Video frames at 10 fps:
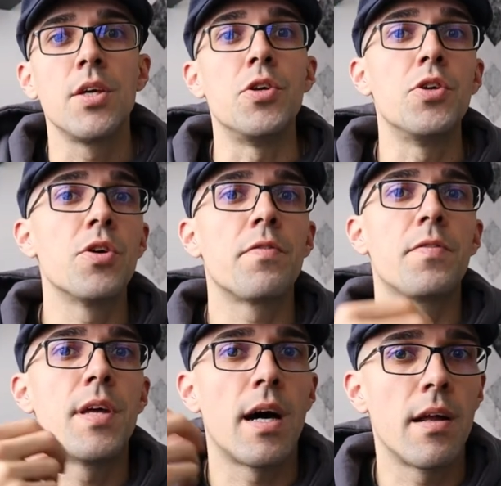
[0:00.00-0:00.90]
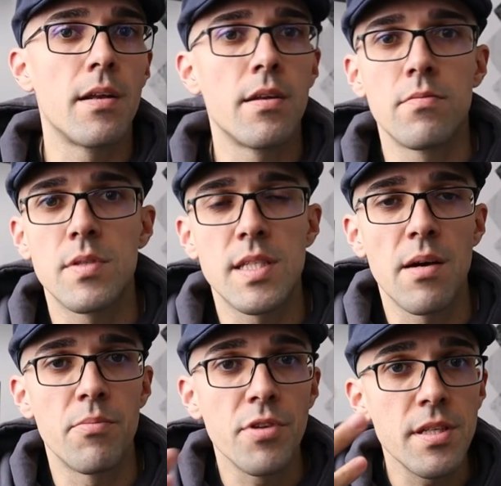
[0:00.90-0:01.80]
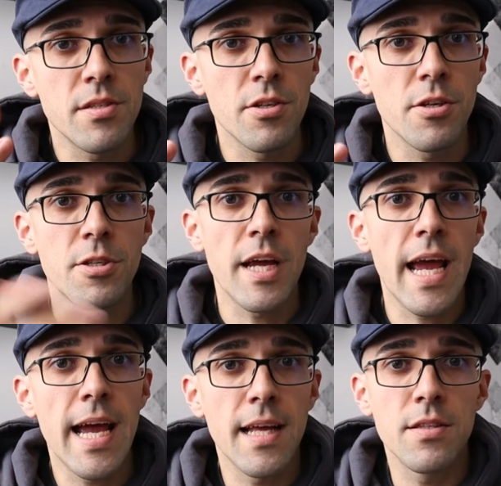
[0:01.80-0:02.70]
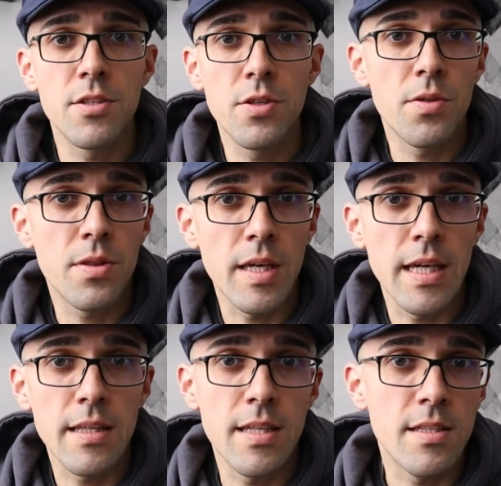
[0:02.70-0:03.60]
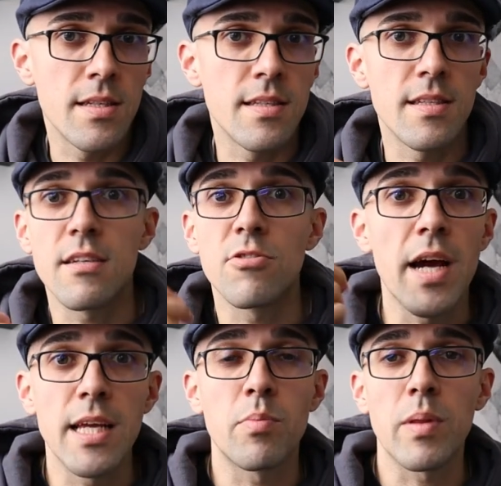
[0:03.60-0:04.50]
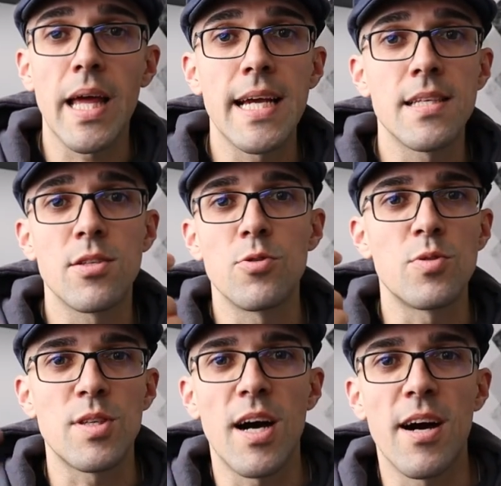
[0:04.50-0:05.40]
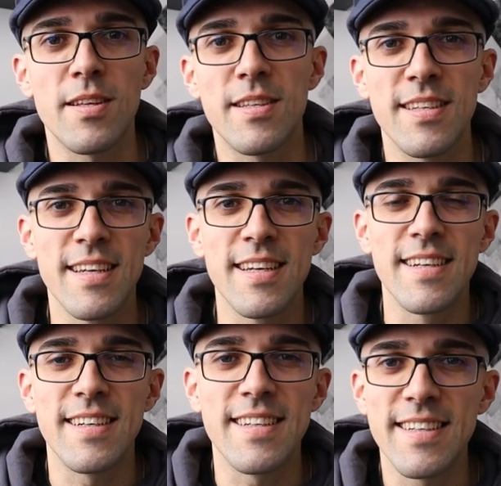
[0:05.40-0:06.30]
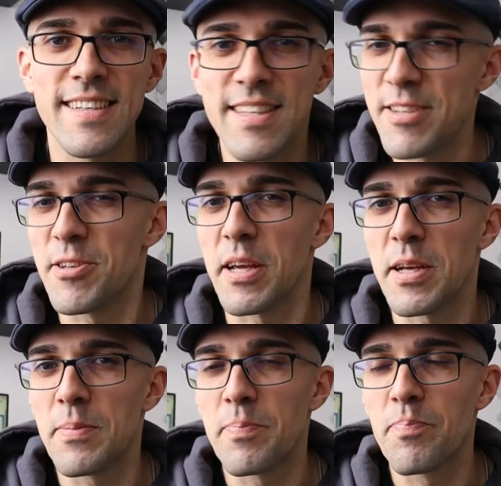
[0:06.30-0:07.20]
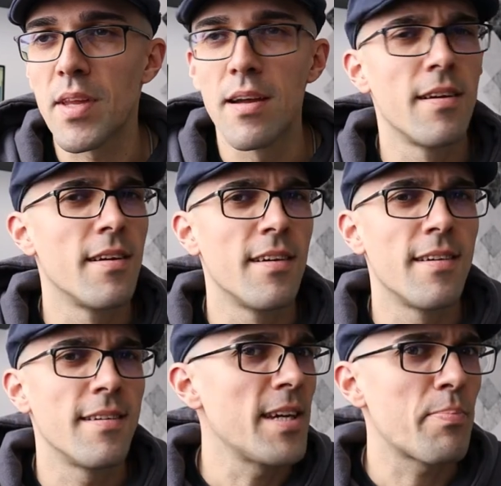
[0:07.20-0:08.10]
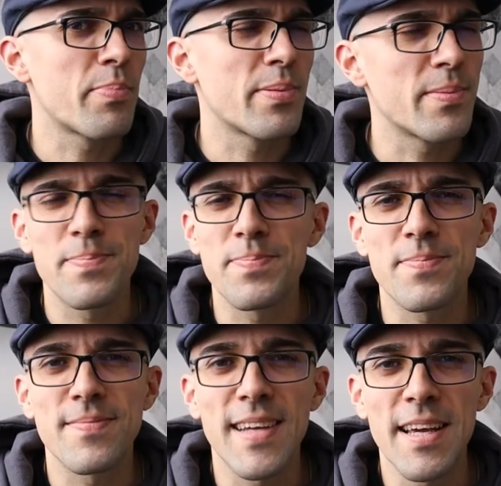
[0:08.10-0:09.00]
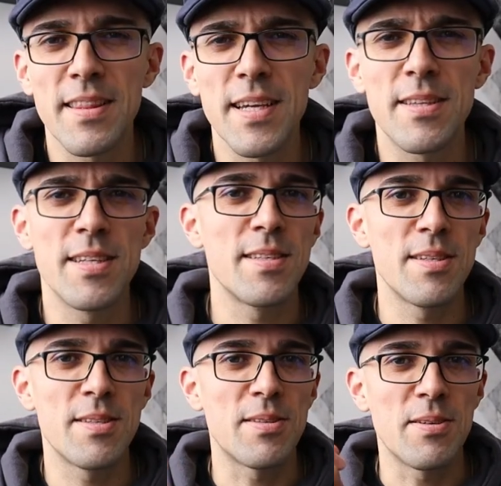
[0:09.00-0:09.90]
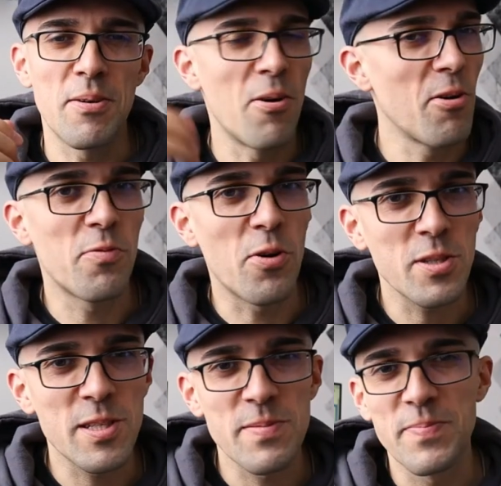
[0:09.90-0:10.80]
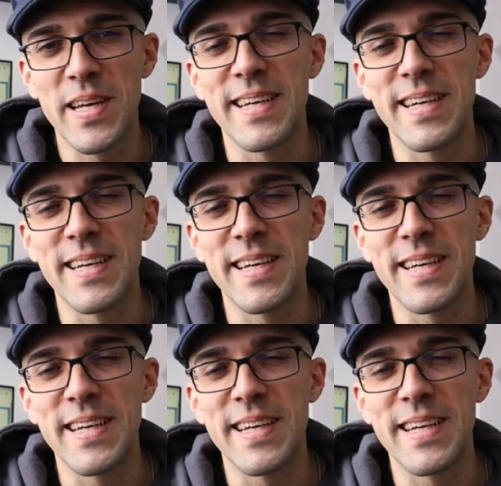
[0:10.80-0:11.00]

You have done some research and you think this is a great place to start teaching. Yep, I think this is all, folks.